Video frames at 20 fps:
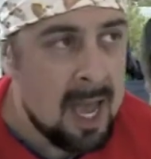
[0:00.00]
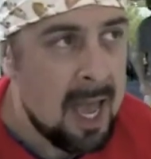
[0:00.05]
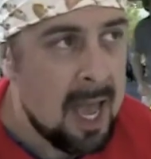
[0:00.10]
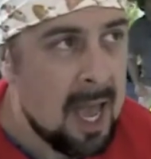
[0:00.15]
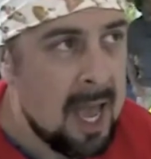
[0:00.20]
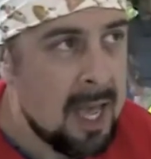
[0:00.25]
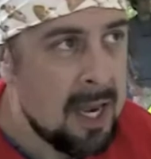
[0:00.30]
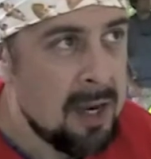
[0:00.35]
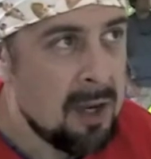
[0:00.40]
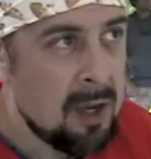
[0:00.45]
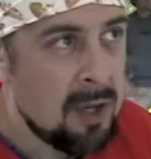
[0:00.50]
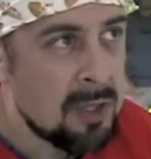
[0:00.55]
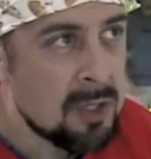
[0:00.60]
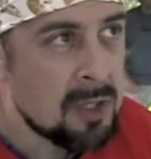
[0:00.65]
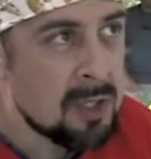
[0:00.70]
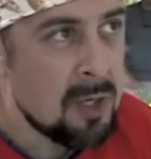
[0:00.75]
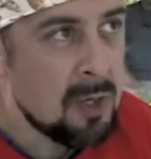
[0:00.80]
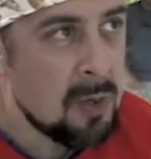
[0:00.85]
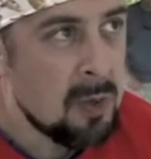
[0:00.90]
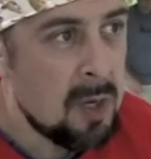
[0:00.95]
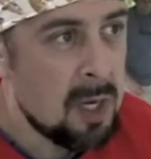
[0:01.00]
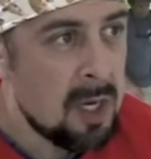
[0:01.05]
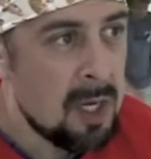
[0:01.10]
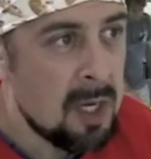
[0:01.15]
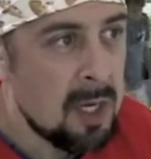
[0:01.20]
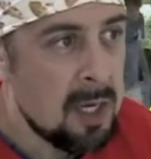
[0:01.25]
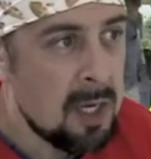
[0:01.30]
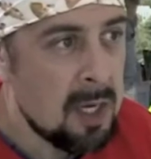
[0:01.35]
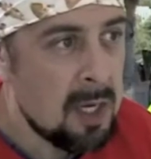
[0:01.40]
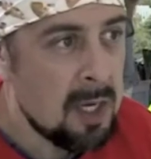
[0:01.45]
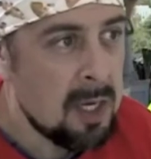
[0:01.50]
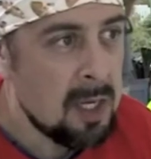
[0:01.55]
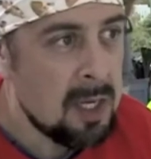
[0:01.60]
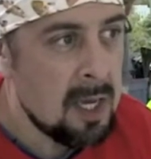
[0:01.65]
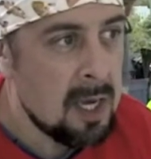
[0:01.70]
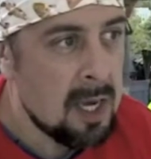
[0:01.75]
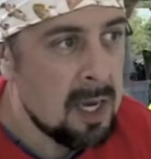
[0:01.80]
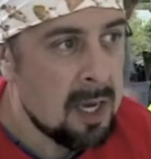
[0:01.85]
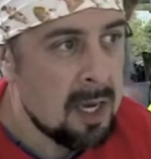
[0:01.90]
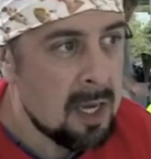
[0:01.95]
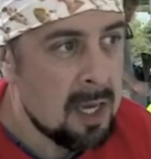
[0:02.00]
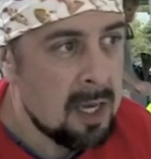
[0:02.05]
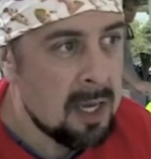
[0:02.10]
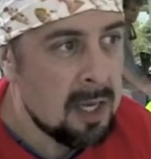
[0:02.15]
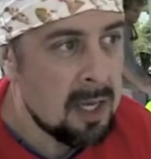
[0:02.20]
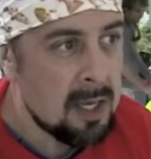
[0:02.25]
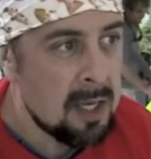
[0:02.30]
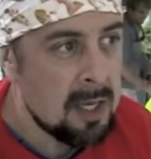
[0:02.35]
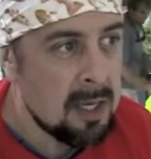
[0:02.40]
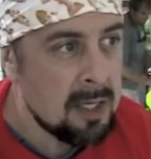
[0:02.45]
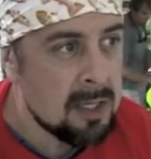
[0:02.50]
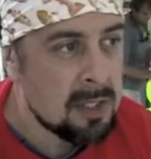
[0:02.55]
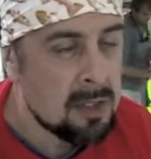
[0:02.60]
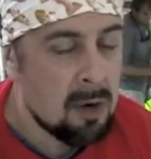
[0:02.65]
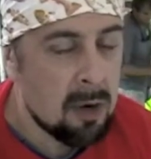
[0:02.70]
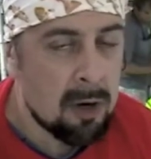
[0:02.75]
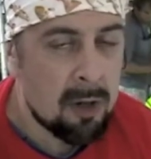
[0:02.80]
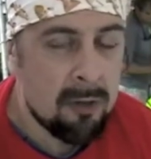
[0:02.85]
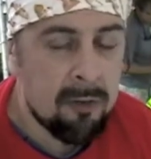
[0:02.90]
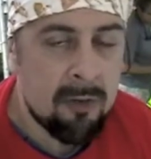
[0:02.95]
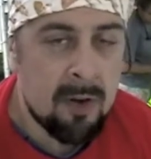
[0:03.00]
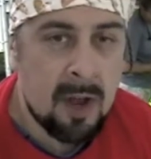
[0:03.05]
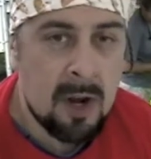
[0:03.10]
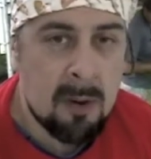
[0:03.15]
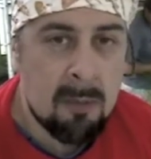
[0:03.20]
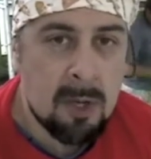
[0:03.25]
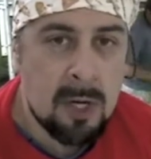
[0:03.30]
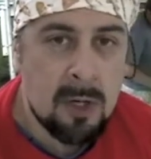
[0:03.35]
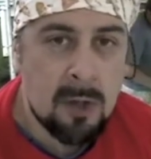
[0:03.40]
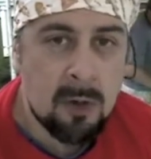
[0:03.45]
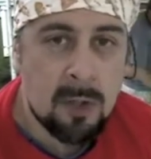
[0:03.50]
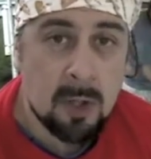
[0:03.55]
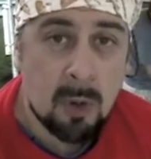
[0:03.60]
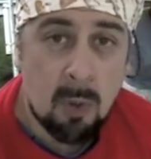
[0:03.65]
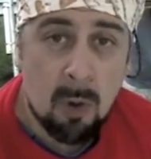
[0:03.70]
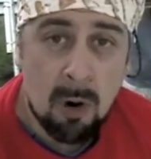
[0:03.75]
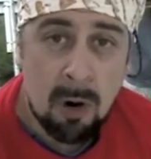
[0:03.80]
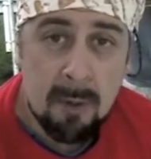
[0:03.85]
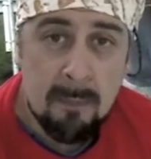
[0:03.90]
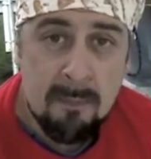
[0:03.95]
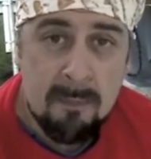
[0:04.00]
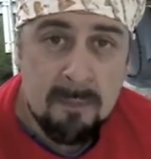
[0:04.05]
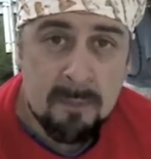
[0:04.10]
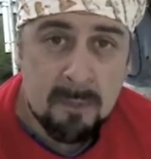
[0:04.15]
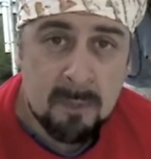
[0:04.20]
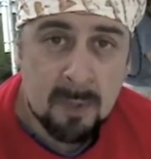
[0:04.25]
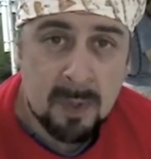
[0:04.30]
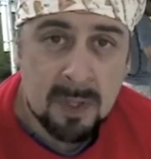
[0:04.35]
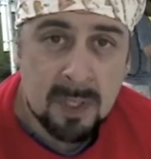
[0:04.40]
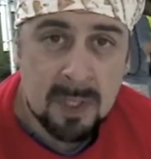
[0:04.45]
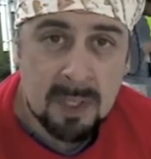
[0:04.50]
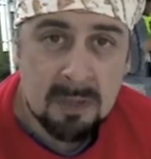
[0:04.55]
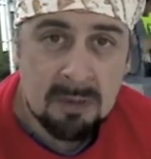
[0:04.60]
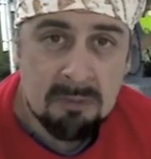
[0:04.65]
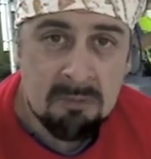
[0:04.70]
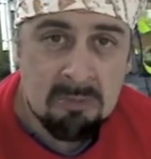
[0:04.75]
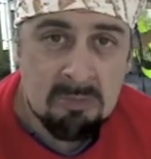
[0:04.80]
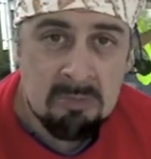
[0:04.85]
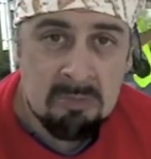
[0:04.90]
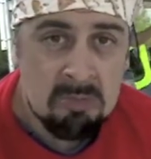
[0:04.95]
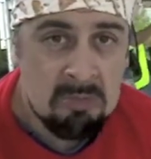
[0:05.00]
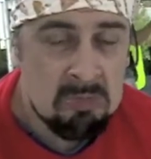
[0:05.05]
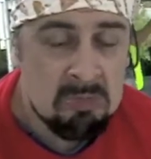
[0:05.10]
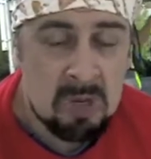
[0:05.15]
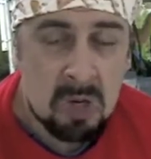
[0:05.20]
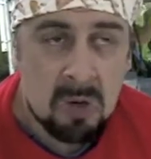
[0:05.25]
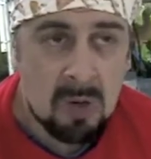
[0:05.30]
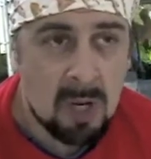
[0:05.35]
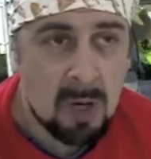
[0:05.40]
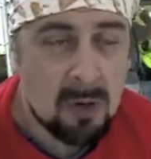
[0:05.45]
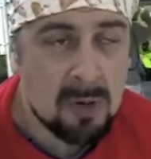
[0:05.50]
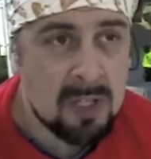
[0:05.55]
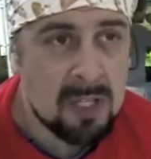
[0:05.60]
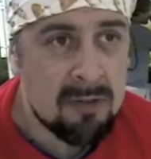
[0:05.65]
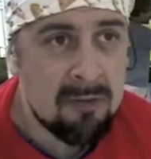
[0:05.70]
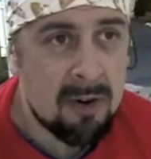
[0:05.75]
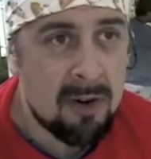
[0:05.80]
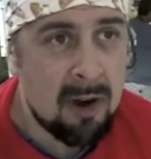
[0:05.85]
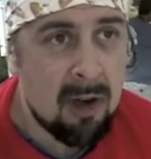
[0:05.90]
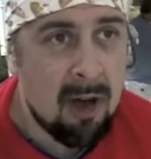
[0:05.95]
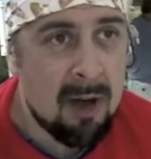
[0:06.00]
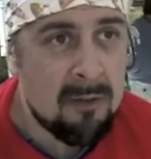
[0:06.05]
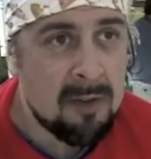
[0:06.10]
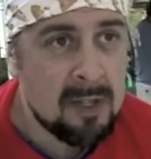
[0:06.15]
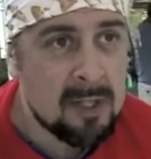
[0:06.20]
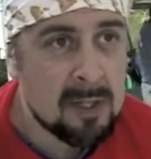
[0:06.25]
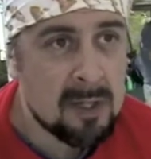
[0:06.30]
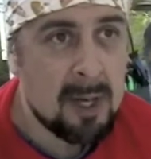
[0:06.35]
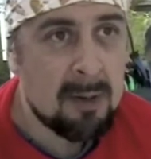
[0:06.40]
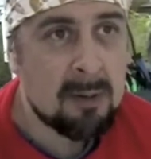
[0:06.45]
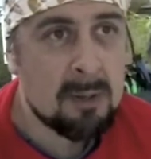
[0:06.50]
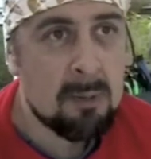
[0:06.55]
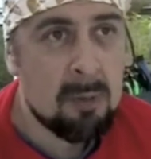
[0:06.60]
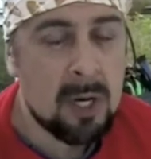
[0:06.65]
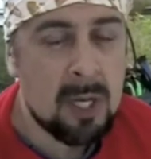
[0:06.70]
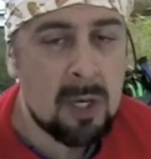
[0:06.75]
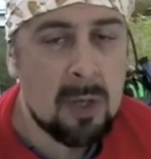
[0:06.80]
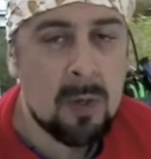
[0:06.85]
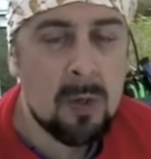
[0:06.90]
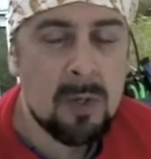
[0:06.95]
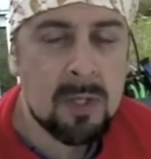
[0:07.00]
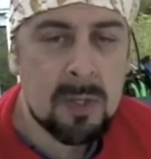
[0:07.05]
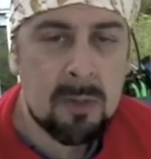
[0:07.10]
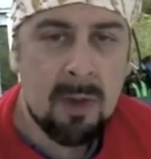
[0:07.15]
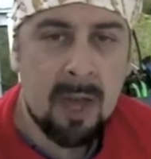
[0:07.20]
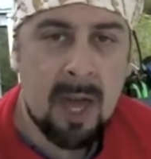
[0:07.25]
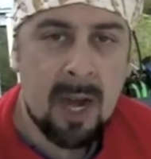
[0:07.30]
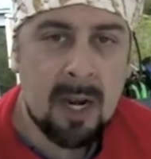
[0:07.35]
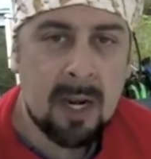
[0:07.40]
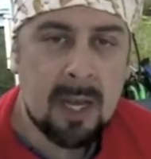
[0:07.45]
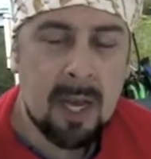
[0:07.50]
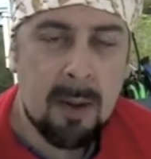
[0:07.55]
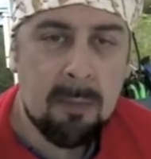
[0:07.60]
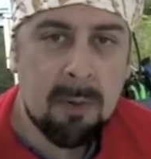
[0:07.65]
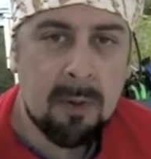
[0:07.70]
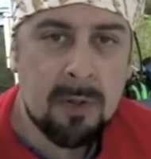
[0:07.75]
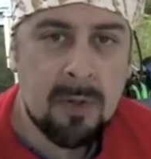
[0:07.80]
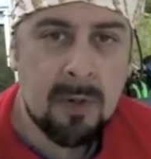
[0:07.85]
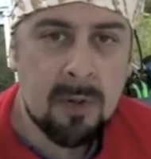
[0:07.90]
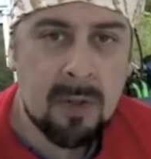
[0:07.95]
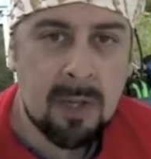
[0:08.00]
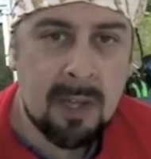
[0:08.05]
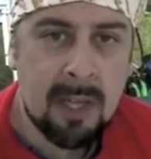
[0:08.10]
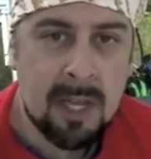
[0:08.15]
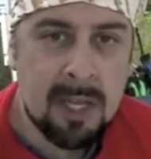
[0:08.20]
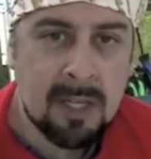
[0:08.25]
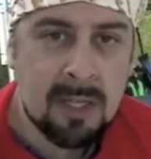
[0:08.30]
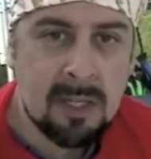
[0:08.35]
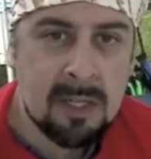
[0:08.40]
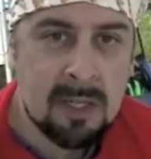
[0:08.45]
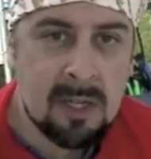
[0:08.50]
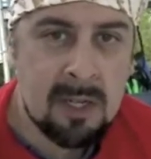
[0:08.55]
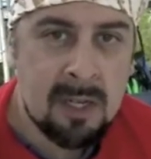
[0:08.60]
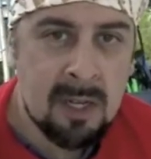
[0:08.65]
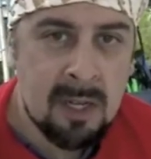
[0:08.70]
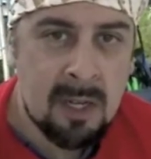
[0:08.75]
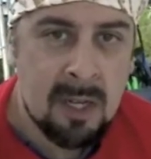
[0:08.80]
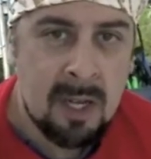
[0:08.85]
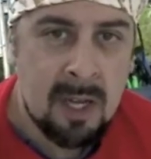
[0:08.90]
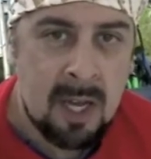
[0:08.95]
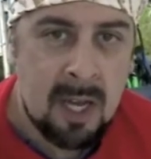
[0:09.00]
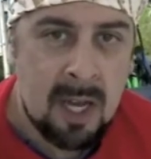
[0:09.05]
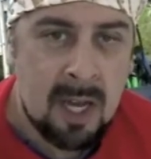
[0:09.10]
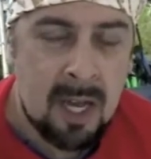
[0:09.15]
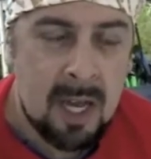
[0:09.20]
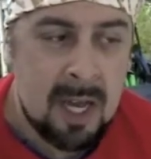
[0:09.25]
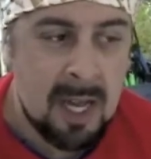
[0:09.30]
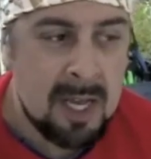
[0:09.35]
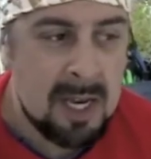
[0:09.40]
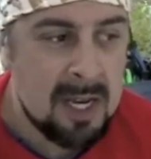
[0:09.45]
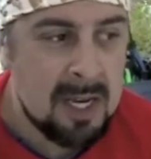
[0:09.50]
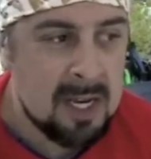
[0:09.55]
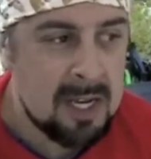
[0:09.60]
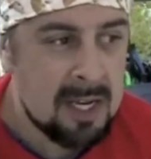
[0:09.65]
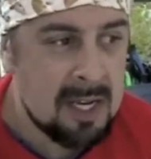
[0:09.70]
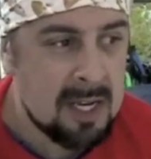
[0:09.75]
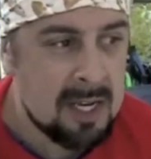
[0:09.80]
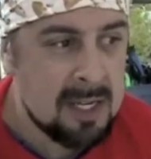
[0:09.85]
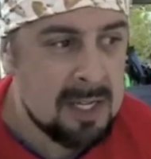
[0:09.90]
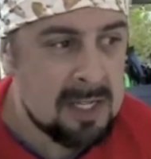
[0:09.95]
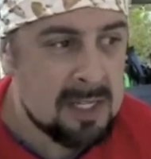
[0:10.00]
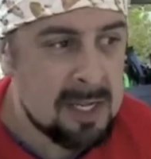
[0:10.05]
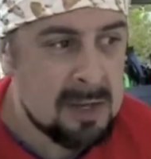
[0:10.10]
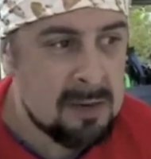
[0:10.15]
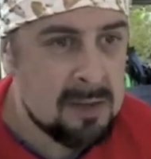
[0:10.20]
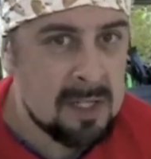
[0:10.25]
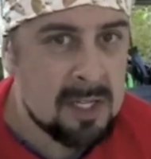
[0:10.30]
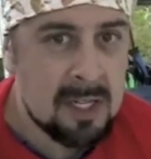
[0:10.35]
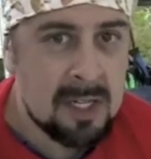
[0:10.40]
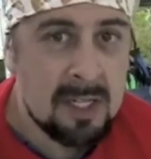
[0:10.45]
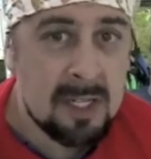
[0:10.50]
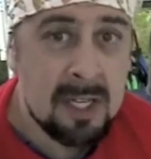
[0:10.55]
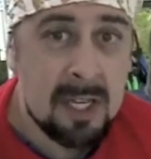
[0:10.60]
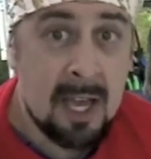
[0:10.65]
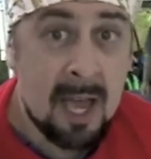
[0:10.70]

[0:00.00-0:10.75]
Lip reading: And also a young snorkeler found a medusa worm, which is you don't see very often, so that was pretty cool. So we added a couple to the list, and just interested to see